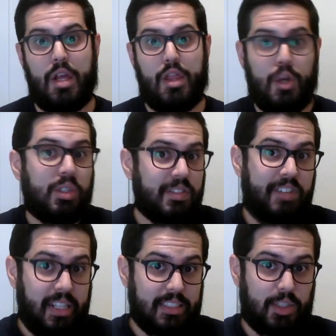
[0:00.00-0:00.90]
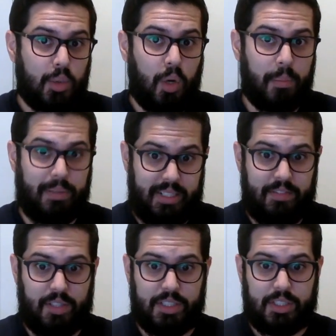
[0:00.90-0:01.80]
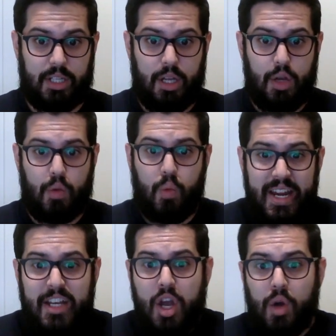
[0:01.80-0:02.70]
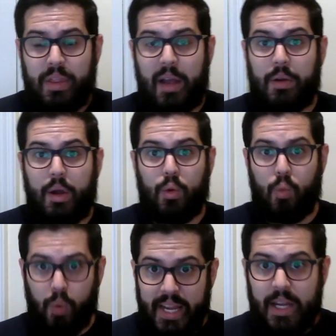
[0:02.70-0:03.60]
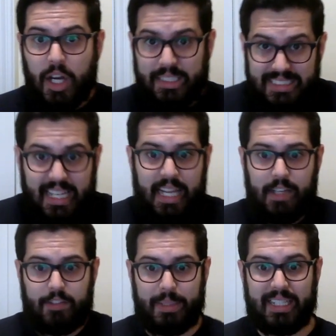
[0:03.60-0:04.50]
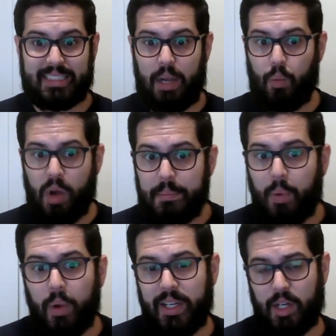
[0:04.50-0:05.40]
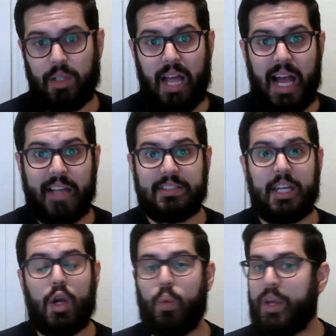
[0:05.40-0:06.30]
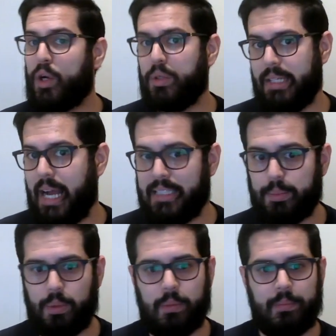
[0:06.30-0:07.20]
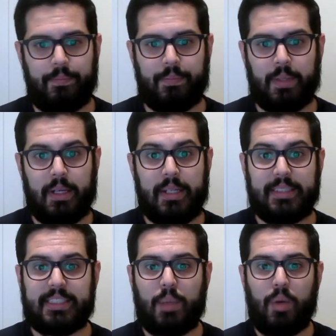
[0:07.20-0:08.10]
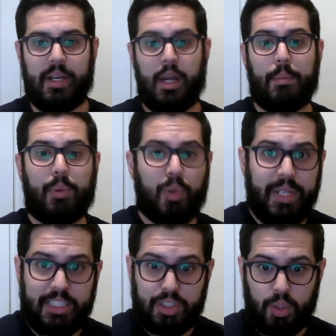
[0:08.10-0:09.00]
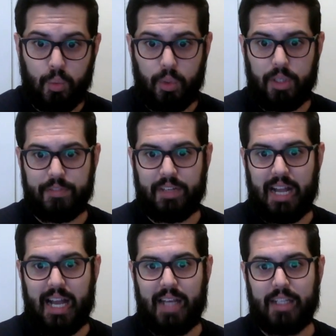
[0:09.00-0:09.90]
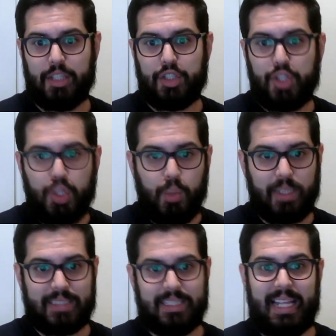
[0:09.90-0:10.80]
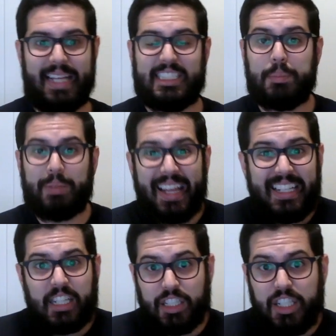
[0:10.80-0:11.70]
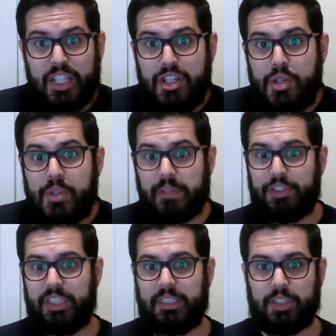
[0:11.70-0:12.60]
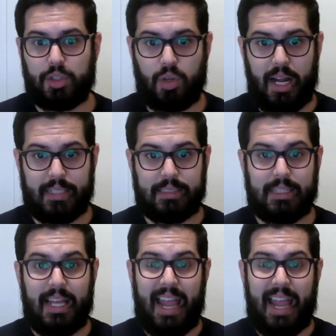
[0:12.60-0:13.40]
Those of us who are believers, we know that we are saved because at one point in our lives, we heard the gospel. Someone preached the word of God to us and they explained the good news of Jesus Christ.